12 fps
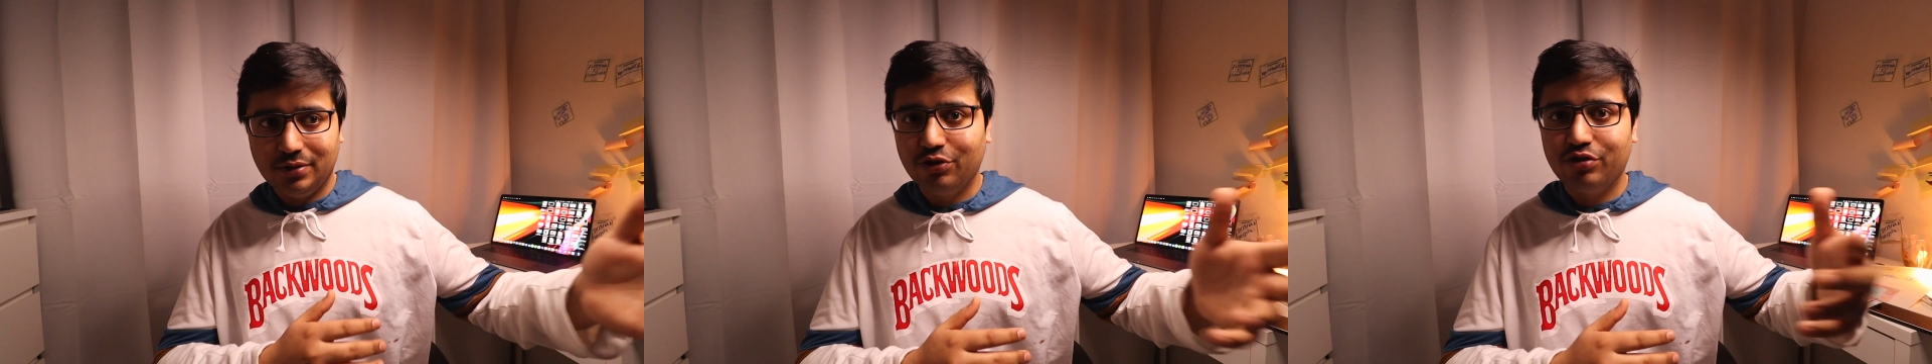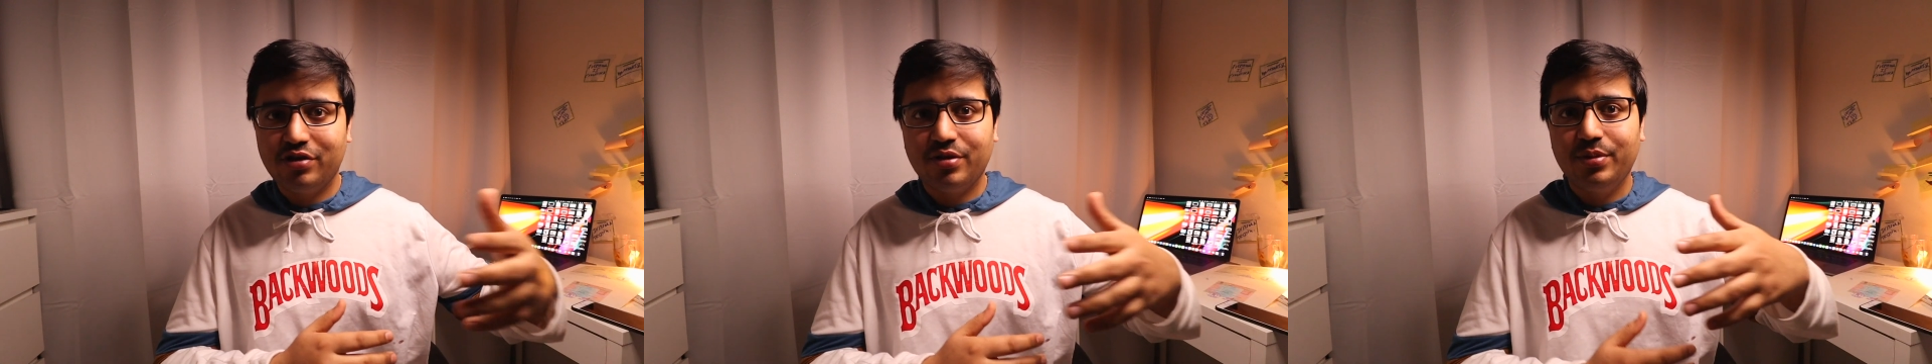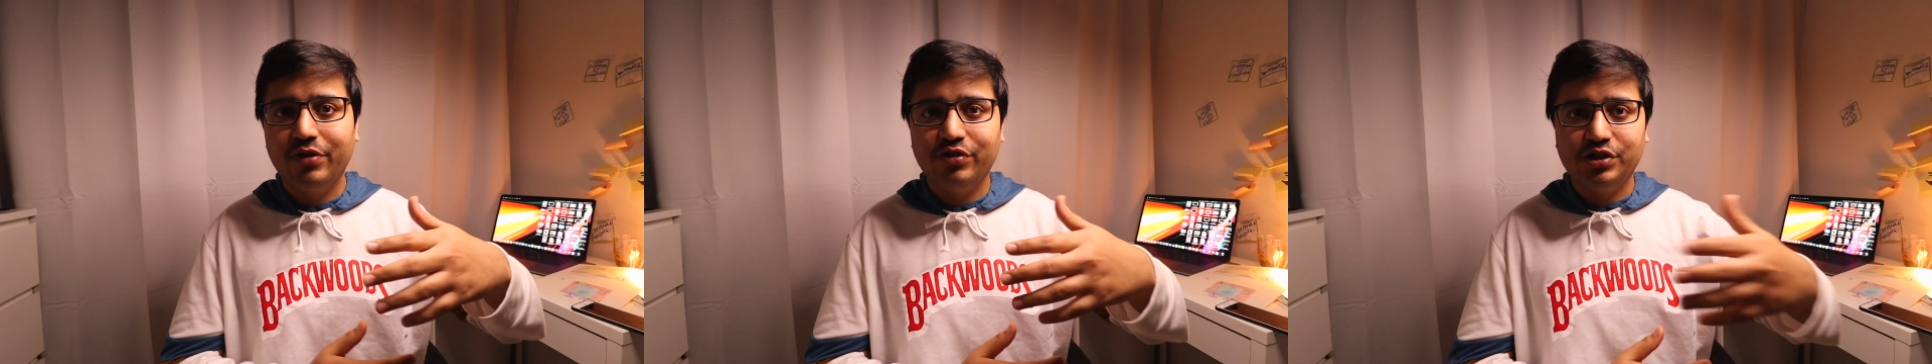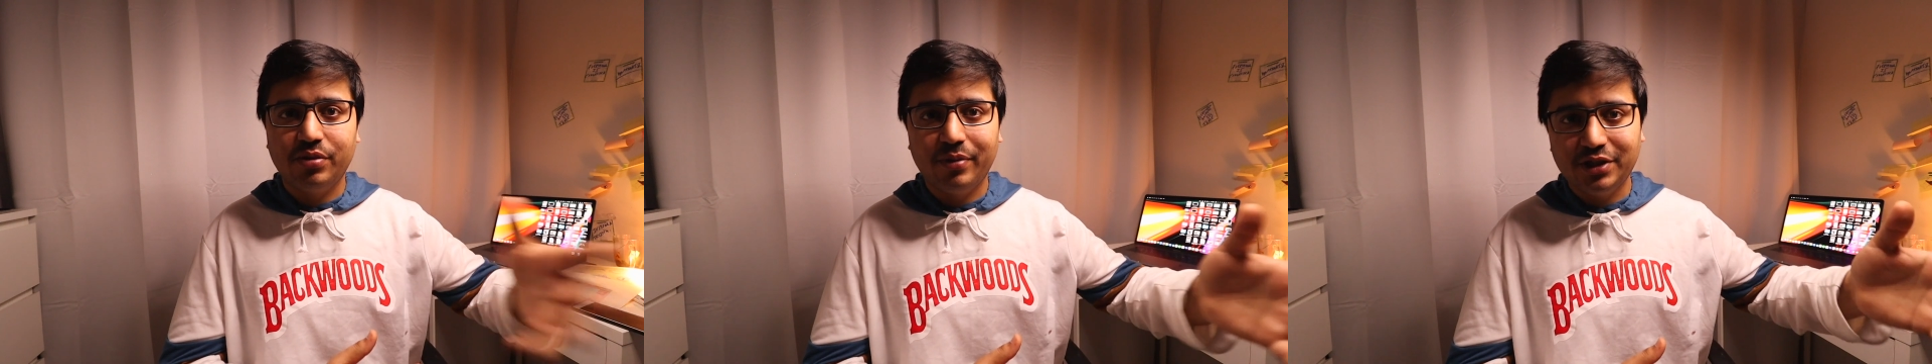you know,
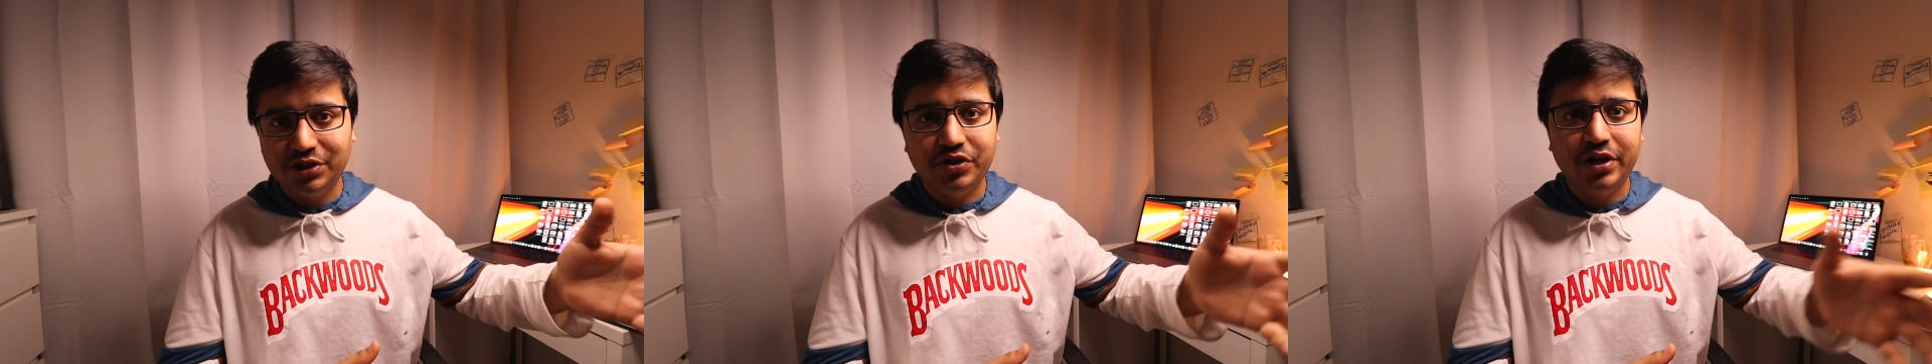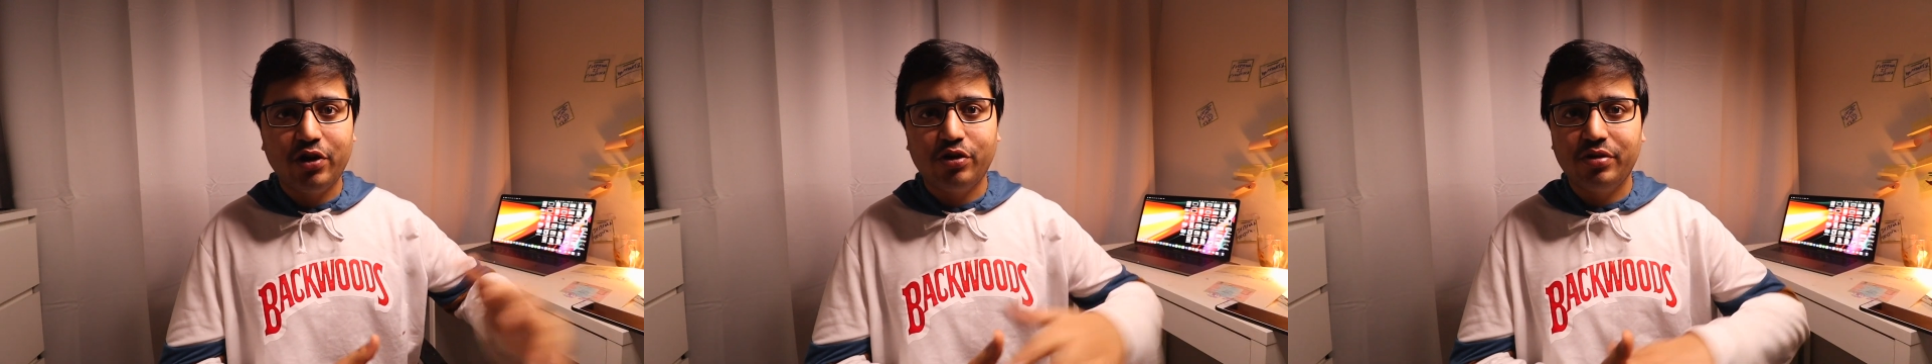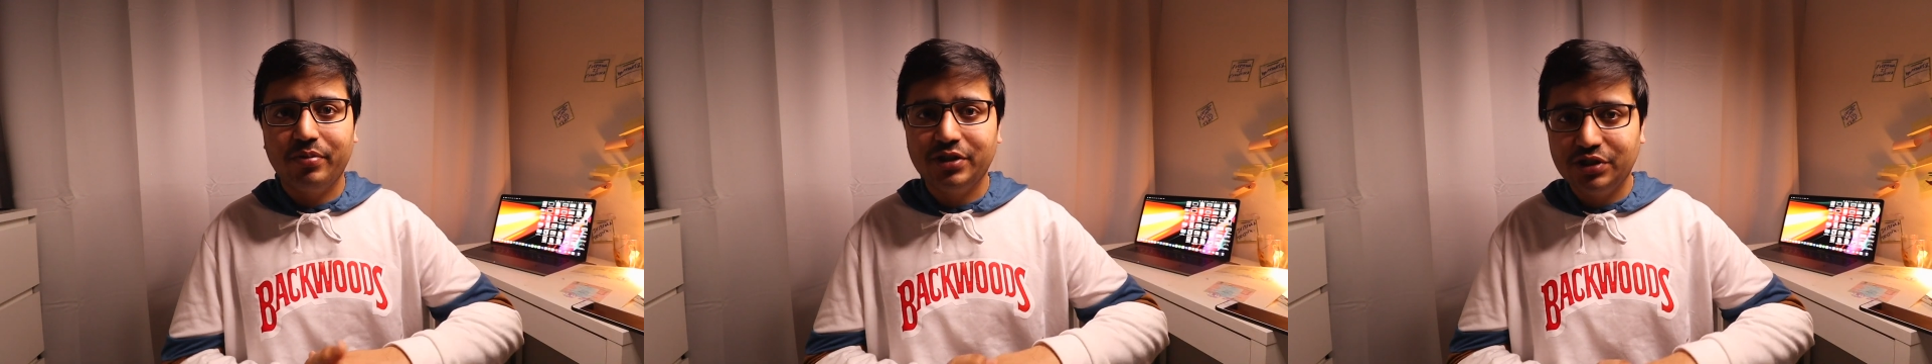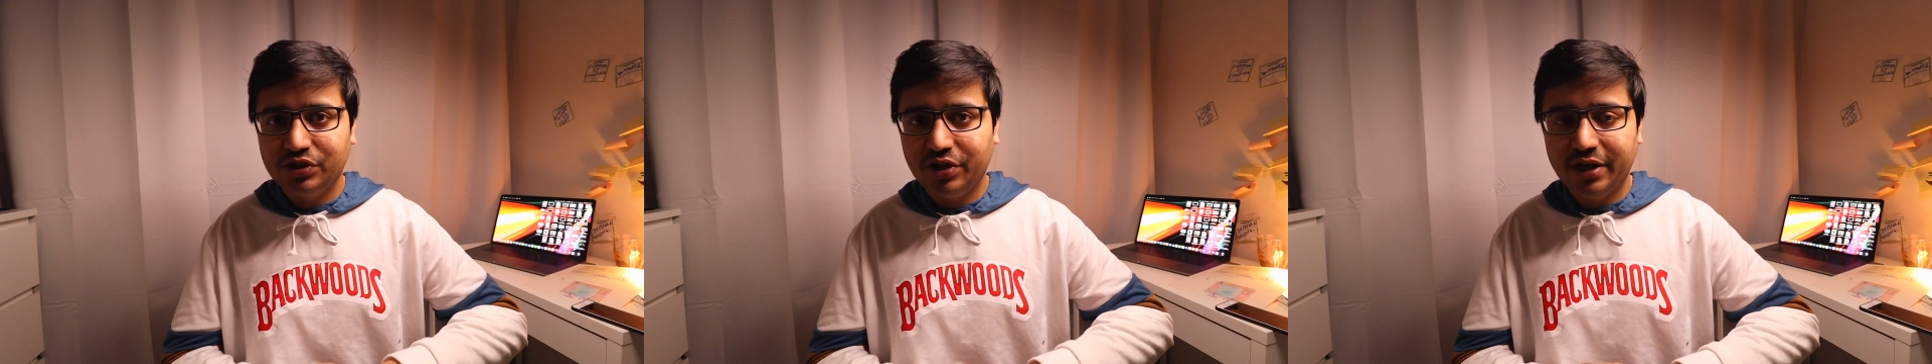subdivision magistrate or the
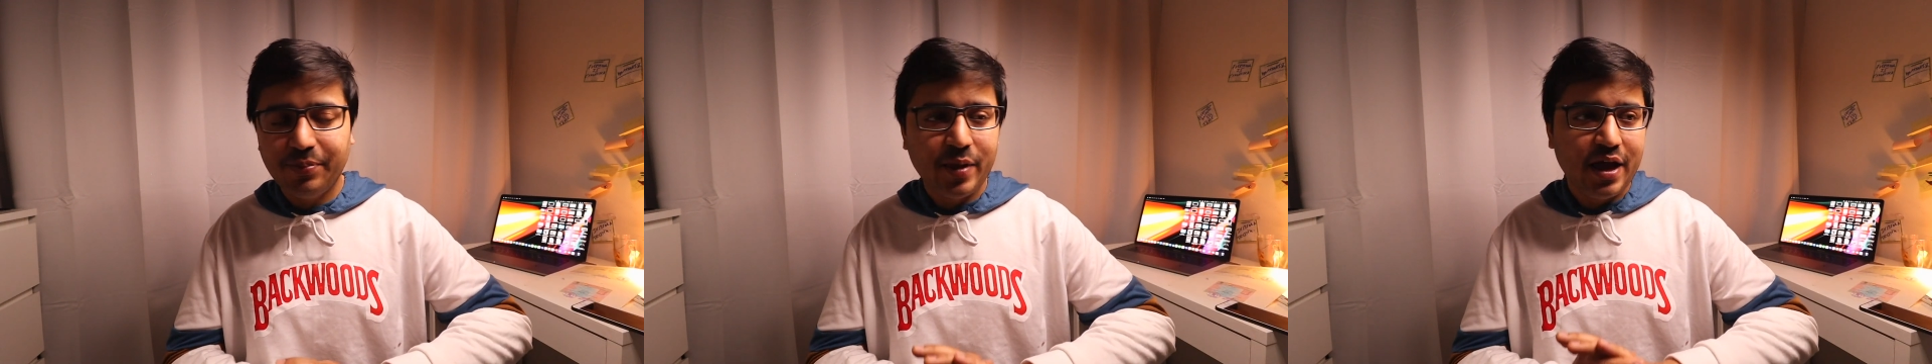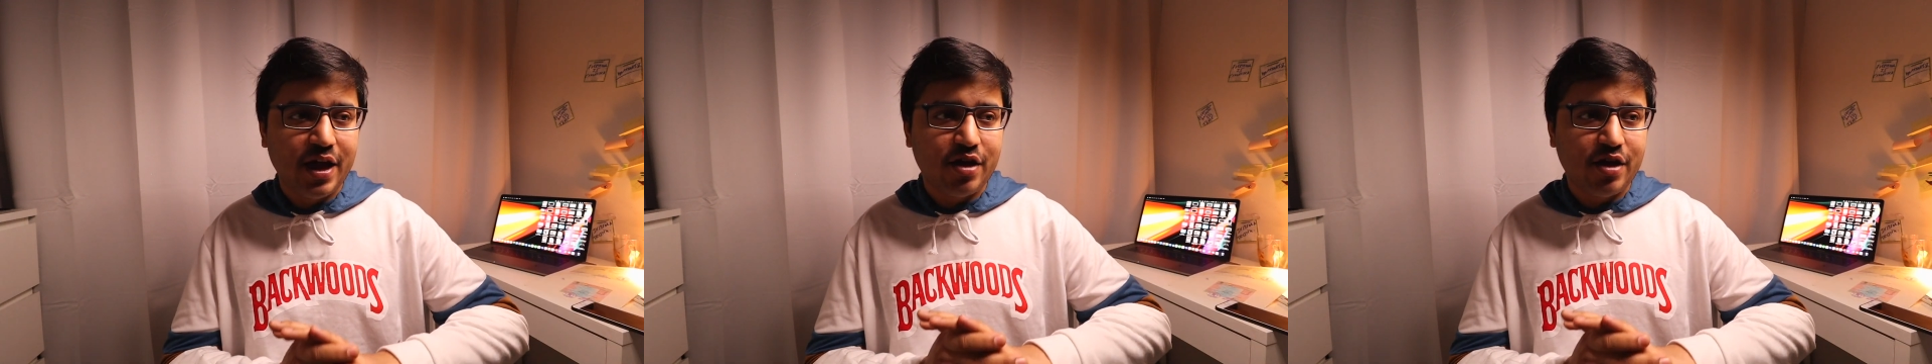magistrate,